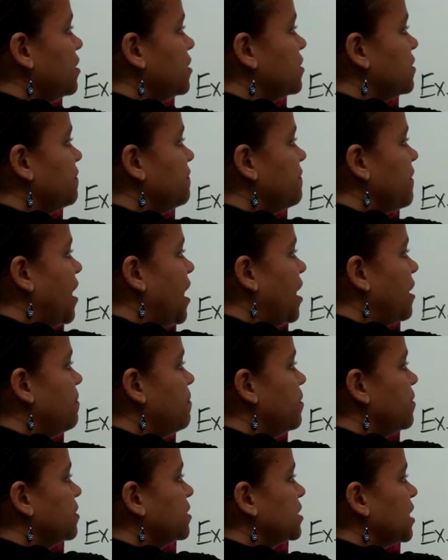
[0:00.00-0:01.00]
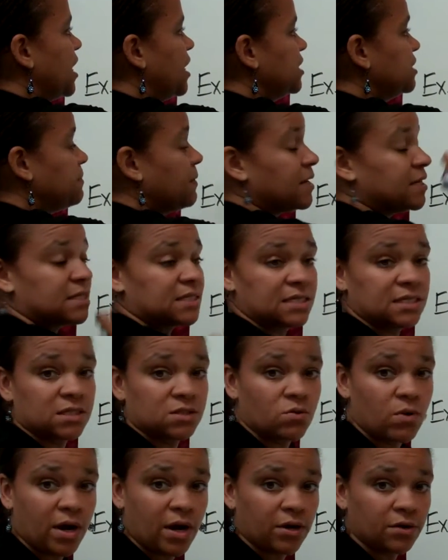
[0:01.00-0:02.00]
Divide both sides by C
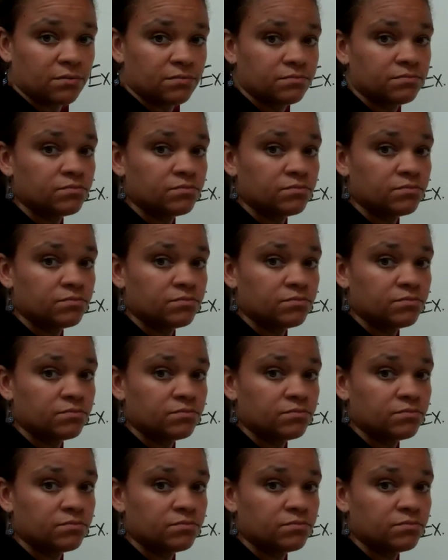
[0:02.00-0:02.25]
squared.